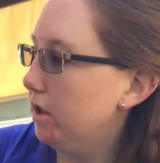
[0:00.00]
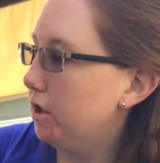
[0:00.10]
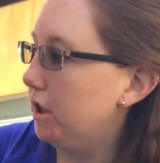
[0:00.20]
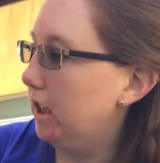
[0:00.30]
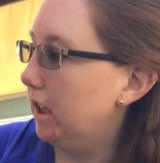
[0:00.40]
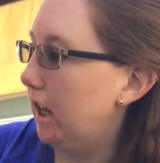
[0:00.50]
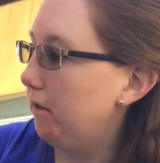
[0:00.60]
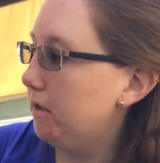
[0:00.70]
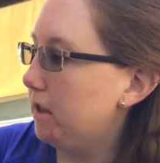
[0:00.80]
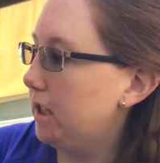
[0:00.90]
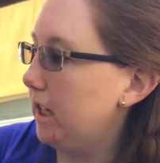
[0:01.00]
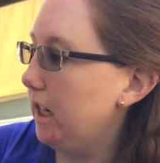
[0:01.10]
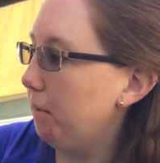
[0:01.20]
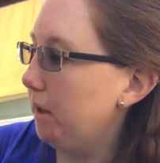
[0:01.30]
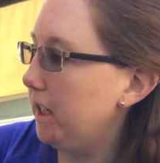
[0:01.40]
She loves to
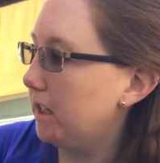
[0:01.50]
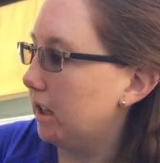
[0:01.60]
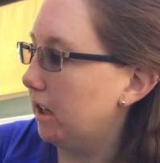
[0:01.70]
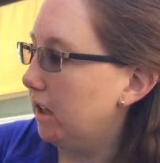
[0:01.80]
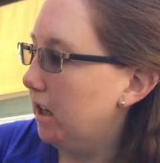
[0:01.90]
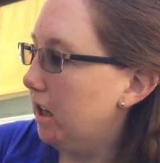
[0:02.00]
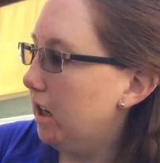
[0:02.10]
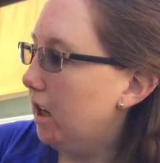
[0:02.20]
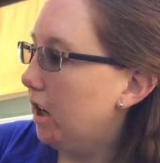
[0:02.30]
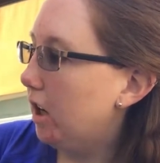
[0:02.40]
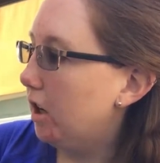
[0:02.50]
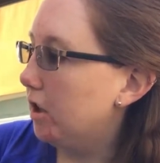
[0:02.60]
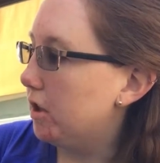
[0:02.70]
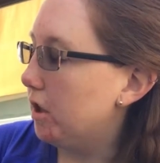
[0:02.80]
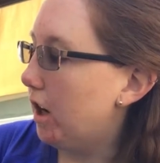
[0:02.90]
eat pizza,
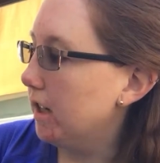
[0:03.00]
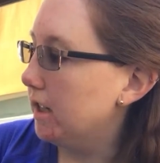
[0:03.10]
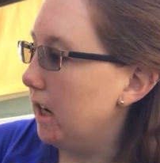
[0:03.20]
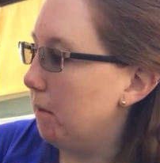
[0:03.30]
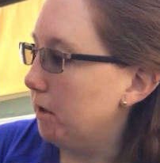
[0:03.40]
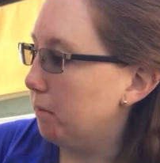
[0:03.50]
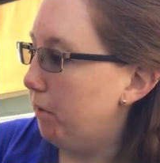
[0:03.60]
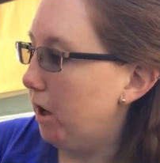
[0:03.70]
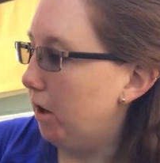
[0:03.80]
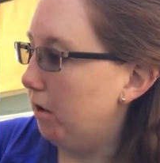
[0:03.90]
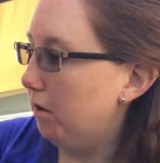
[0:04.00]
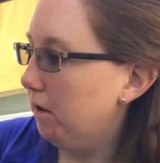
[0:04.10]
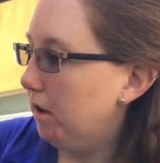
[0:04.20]
her dog's name is Bo.